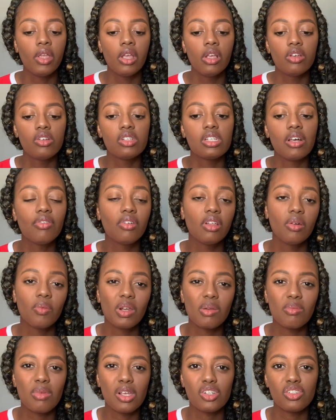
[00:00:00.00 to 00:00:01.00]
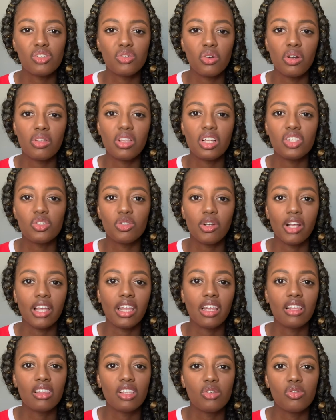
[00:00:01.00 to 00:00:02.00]
You definitely want to make sure that you are
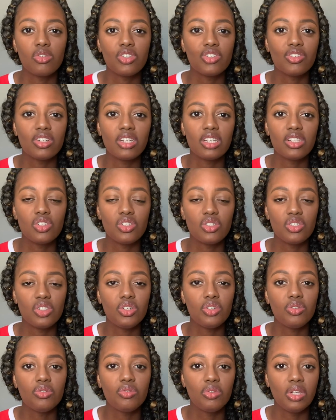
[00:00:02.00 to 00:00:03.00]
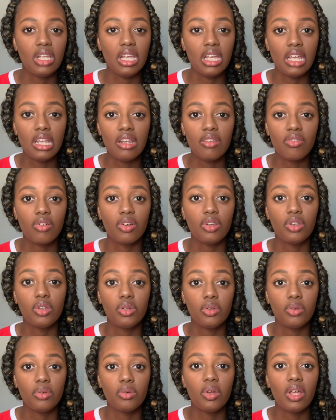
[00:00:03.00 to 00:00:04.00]
getting the nutrients you need for
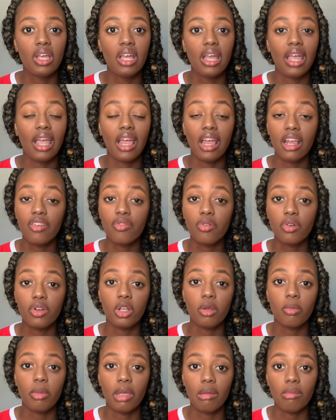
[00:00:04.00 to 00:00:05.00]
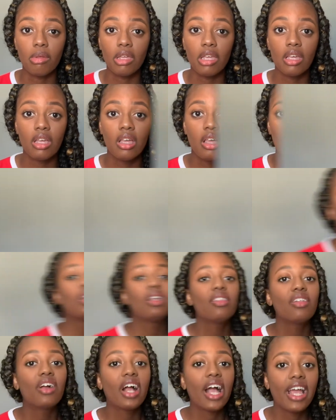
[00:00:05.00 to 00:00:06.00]
you and for your baby. So
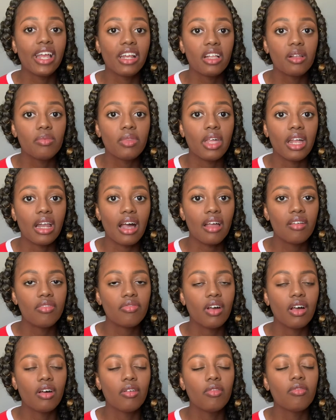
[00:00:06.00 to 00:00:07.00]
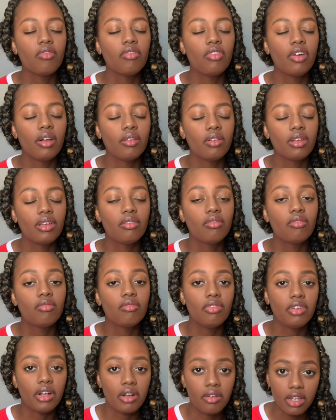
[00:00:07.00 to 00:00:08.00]
another item that I found very,
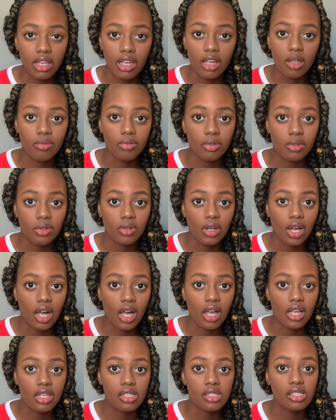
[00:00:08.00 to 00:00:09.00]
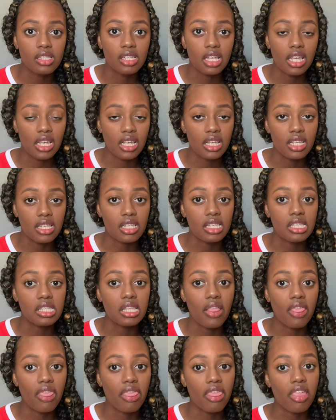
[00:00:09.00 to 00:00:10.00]
very helpful, you guys, is
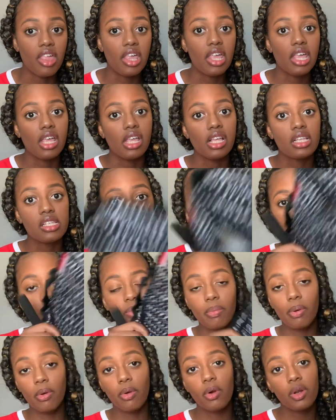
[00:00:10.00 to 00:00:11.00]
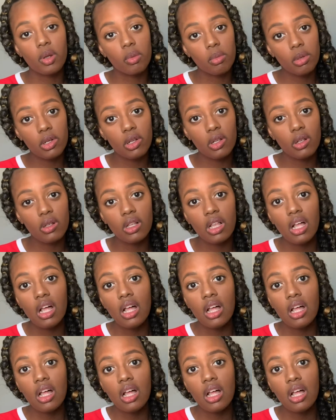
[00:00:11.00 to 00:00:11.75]
this portable